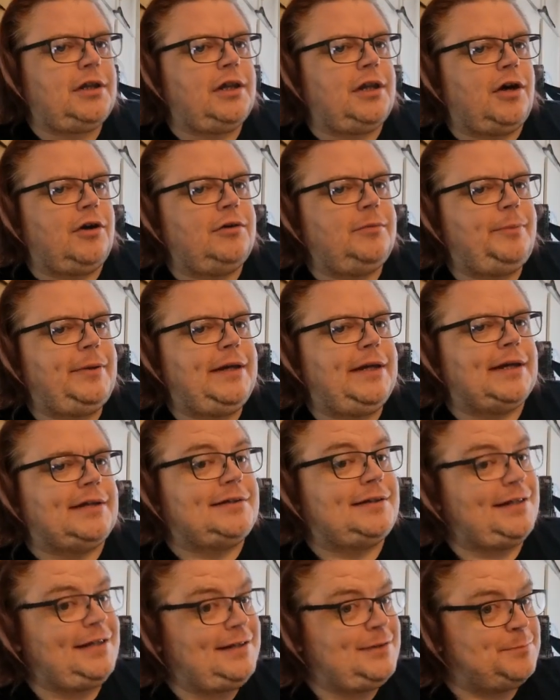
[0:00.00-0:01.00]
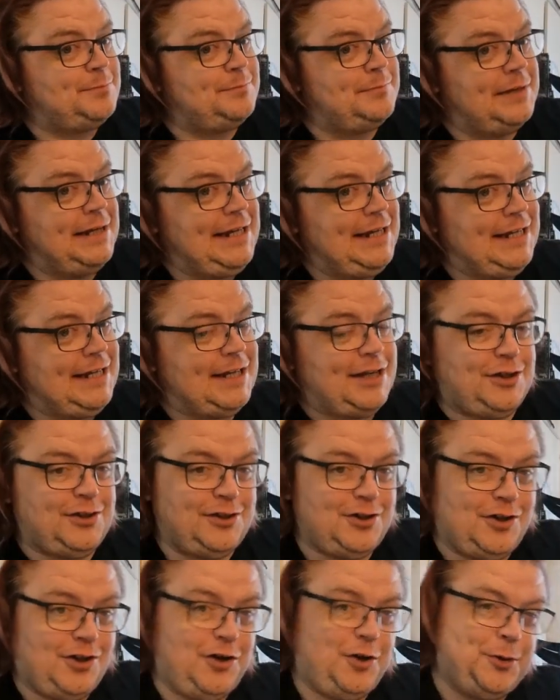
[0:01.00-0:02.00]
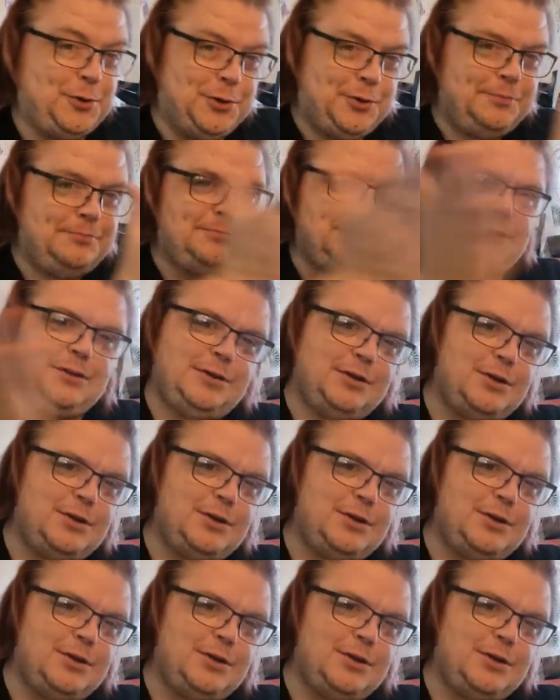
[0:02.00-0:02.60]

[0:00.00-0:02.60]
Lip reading: long pigs. It is me, your humble